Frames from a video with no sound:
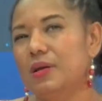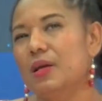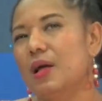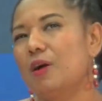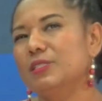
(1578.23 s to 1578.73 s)

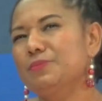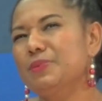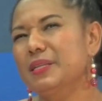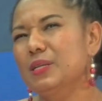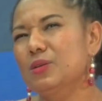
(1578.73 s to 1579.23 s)
I'll
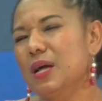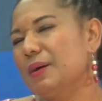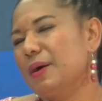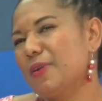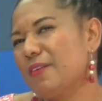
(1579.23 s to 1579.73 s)
typically
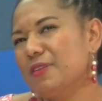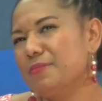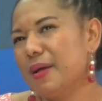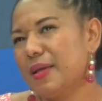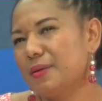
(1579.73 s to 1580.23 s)
arrive at
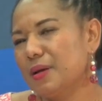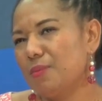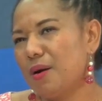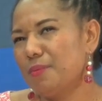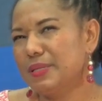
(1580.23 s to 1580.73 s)
my
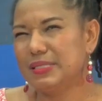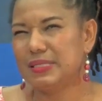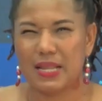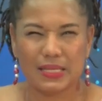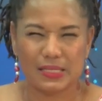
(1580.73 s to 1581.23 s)
apartment
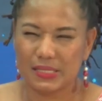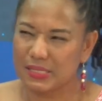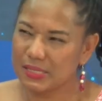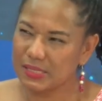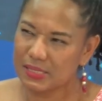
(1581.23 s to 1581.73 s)
at like
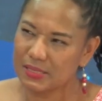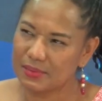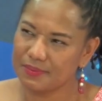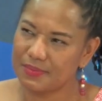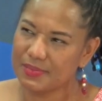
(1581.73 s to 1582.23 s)
6,
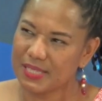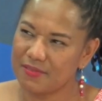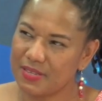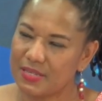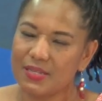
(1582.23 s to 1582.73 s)

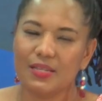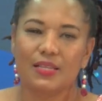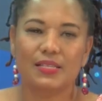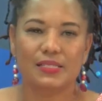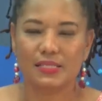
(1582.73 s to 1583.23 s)
7,
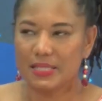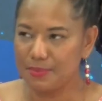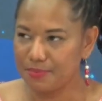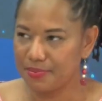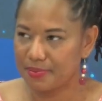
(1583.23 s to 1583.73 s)

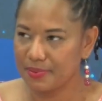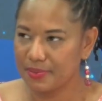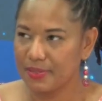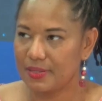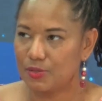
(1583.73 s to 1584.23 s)
sleep
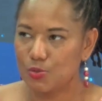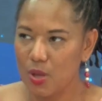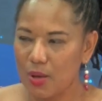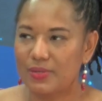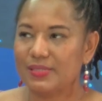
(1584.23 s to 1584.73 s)
2
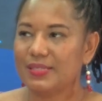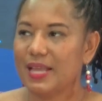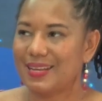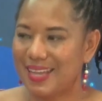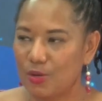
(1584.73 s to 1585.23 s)
hours.
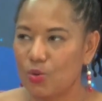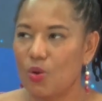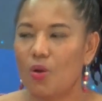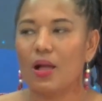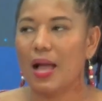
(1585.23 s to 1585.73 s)
9
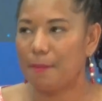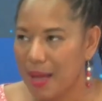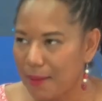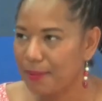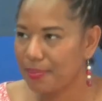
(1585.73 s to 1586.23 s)
o'clock, I'm
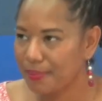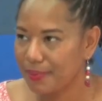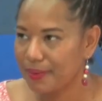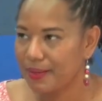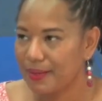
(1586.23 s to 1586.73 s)
up.
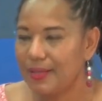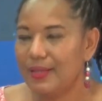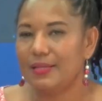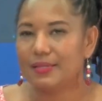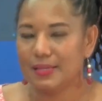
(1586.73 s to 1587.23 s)

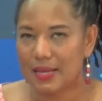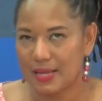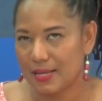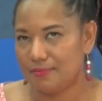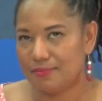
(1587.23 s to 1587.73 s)

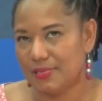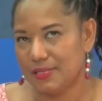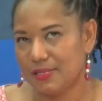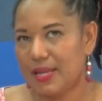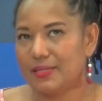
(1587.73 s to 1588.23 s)

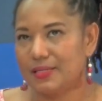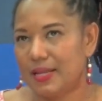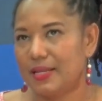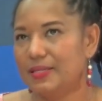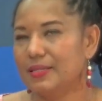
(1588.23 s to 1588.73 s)
9,
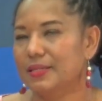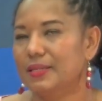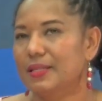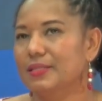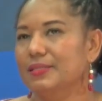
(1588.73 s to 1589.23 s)
10,
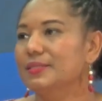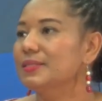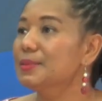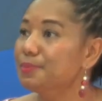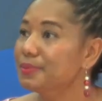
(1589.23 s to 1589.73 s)
and
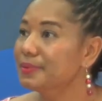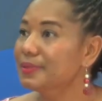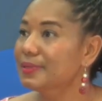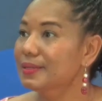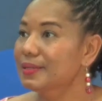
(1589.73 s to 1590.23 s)
sleep.
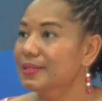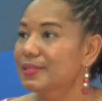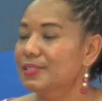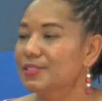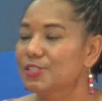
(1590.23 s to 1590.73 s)

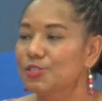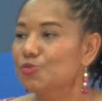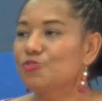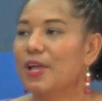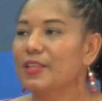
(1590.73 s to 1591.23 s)
Just
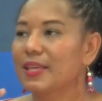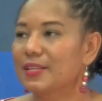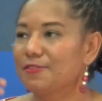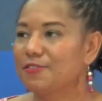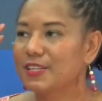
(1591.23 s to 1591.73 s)
to try to get
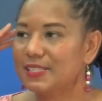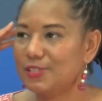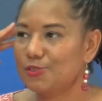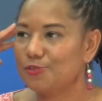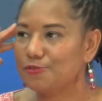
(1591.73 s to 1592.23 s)
a fresh
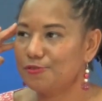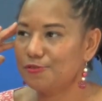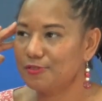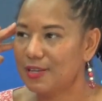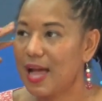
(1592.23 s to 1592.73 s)
set of
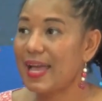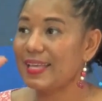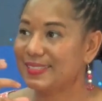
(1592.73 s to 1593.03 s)
eyes.